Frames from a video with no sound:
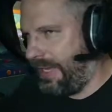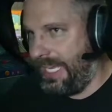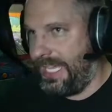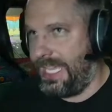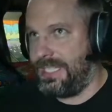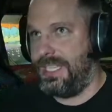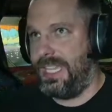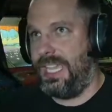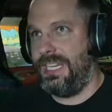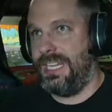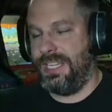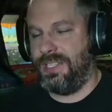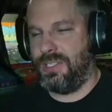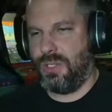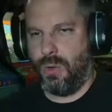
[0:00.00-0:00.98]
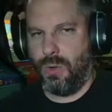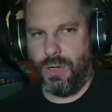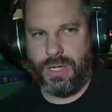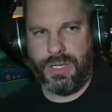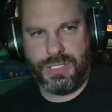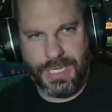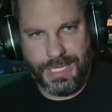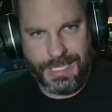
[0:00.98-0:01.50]
get a nice
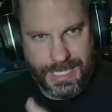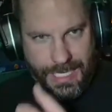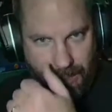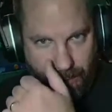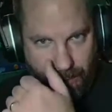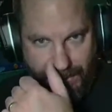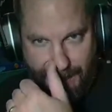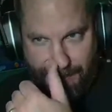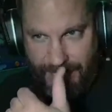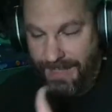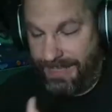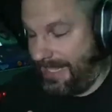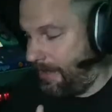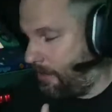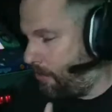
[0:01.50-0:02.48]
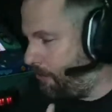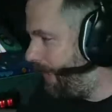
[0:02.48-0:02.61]
orange Nintendo cabinet, I think that would be